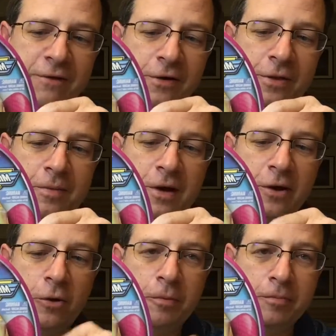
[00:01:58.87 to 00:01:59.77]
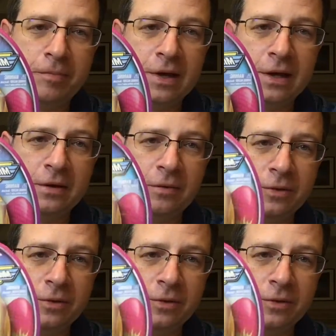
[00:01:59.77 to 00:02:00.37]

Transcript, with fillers: found them in an open bin,